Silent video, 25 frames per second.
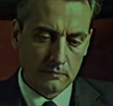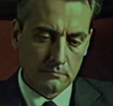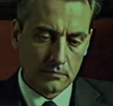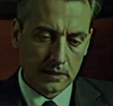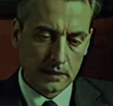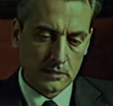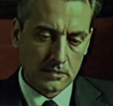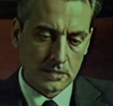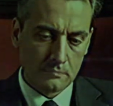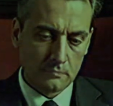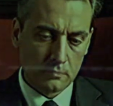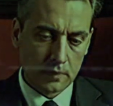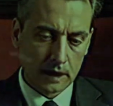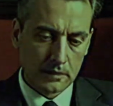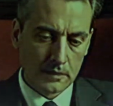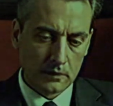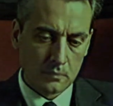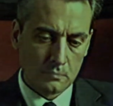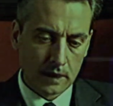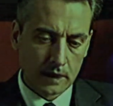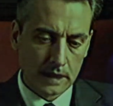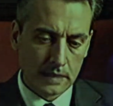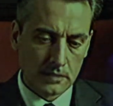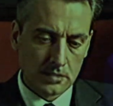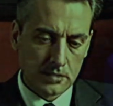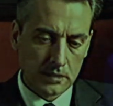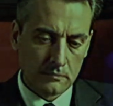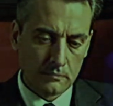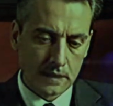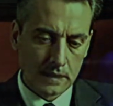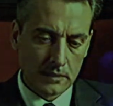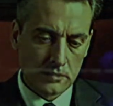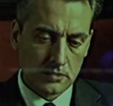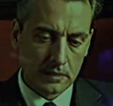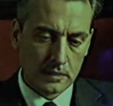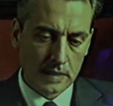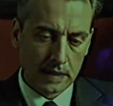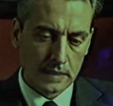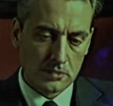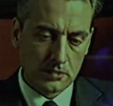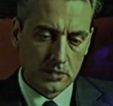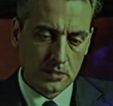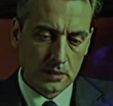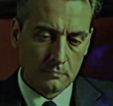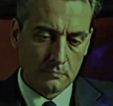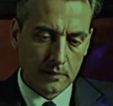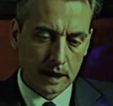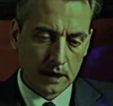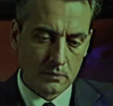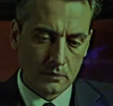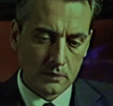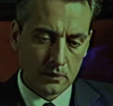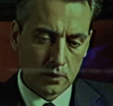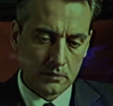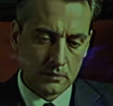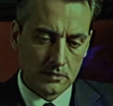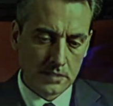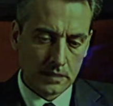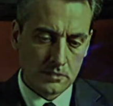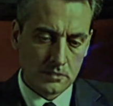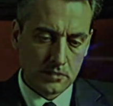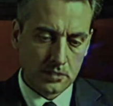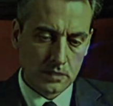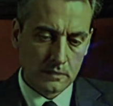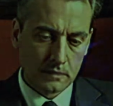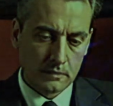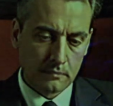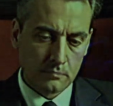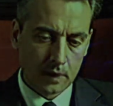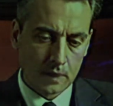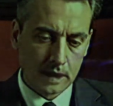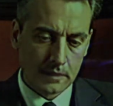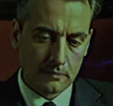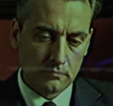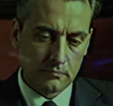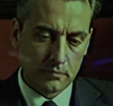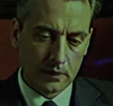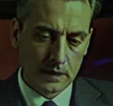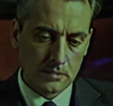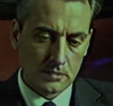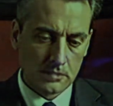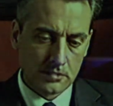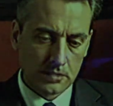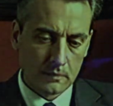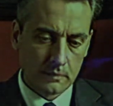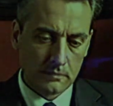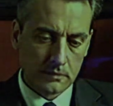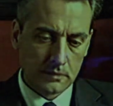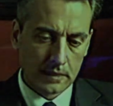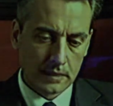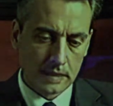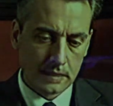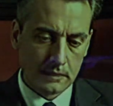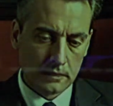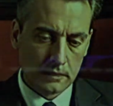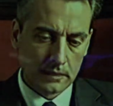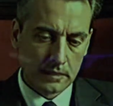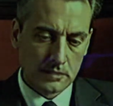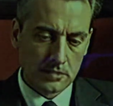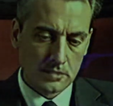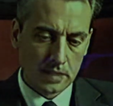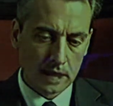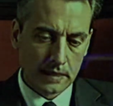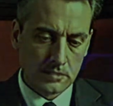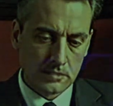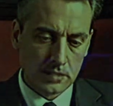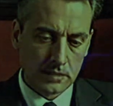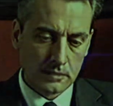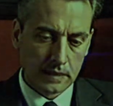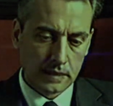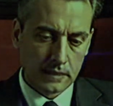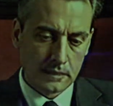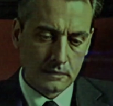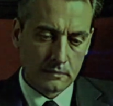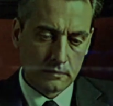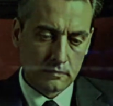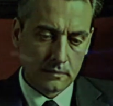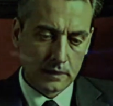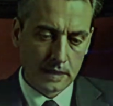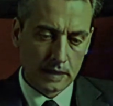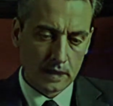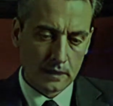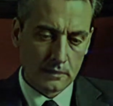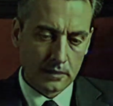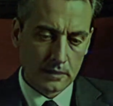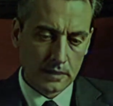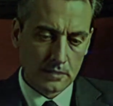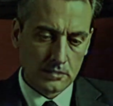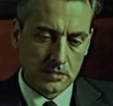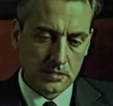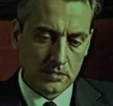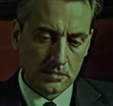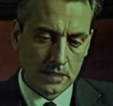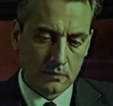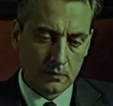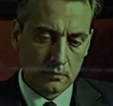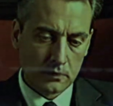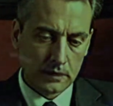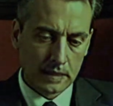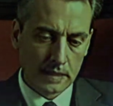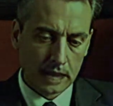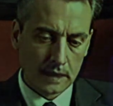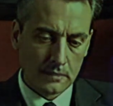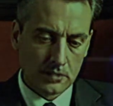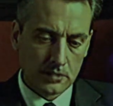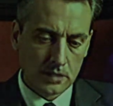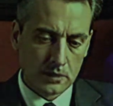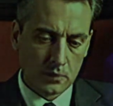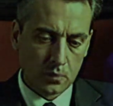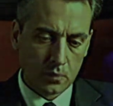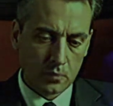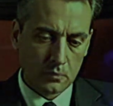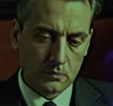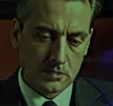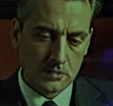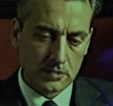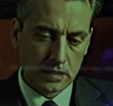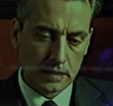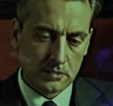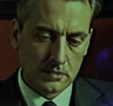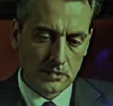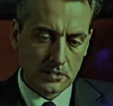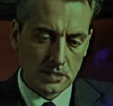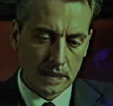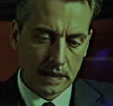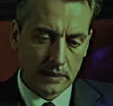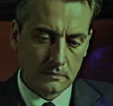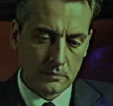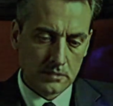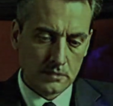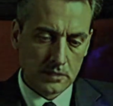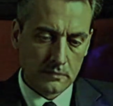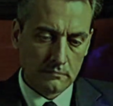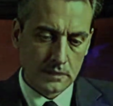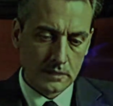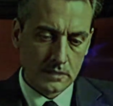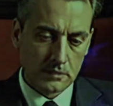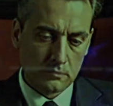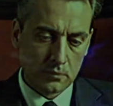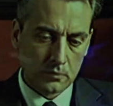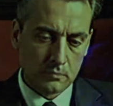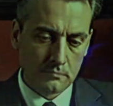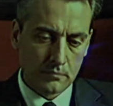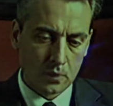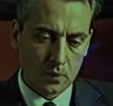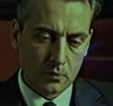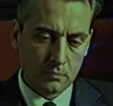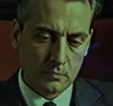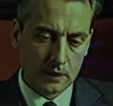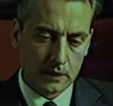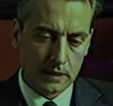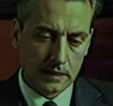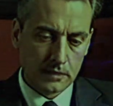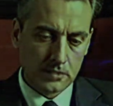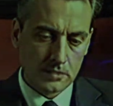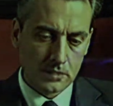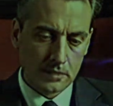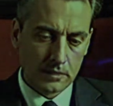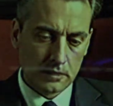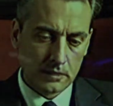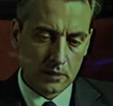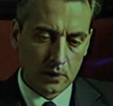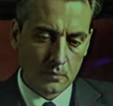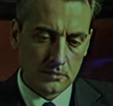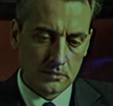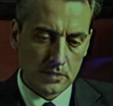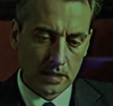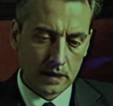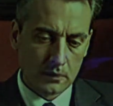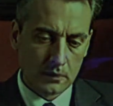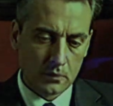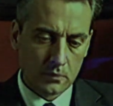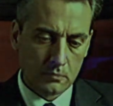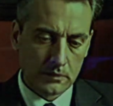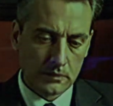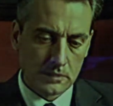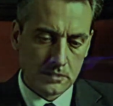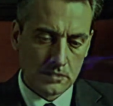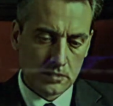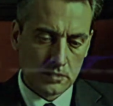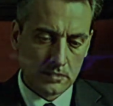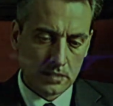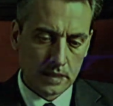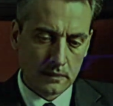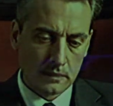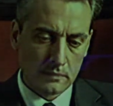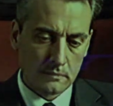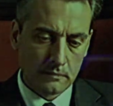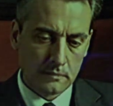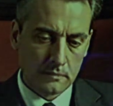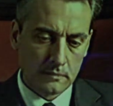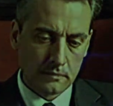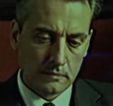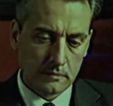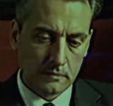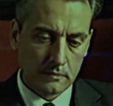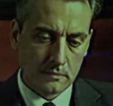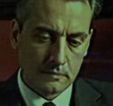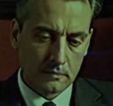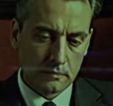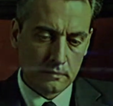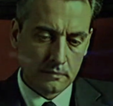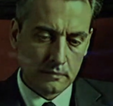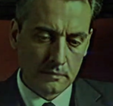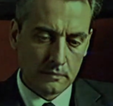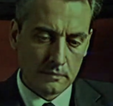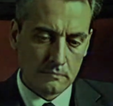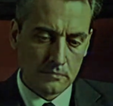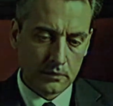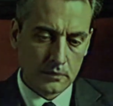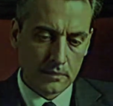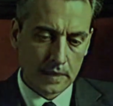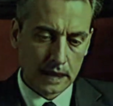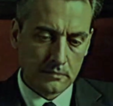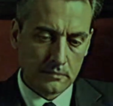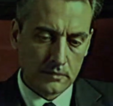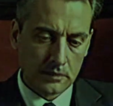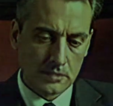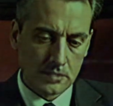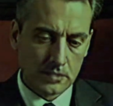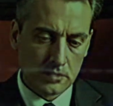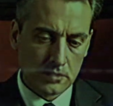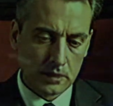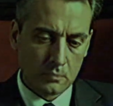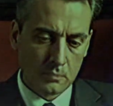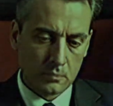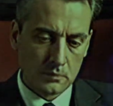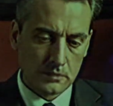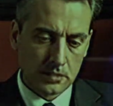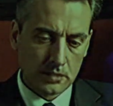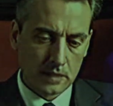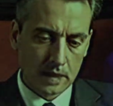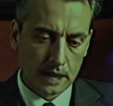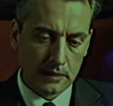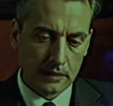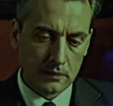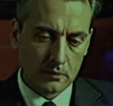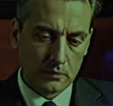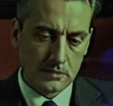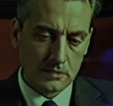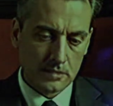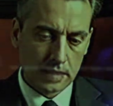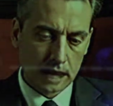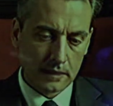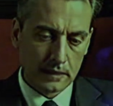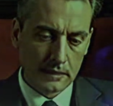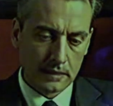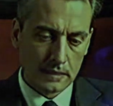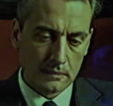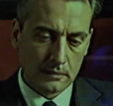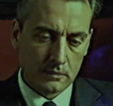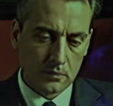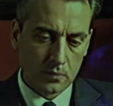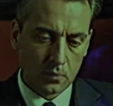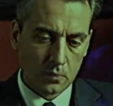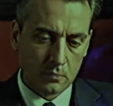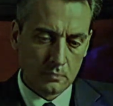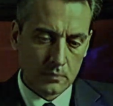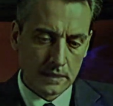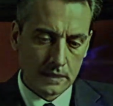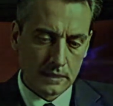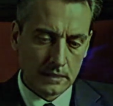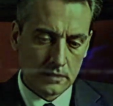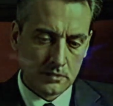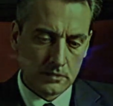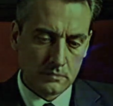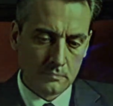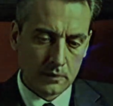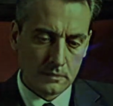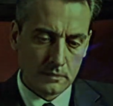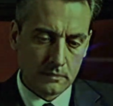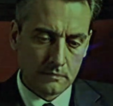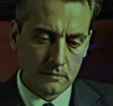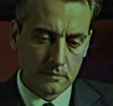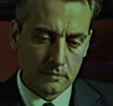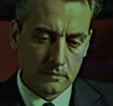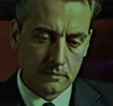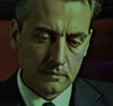averted by the relative isolation of our cottage, my friend suddenly, excitedly, and unnecessarily emptied all 6 chambers of his revolver into the nocturnal visitor. For that visitor was neither Italian nor policeman.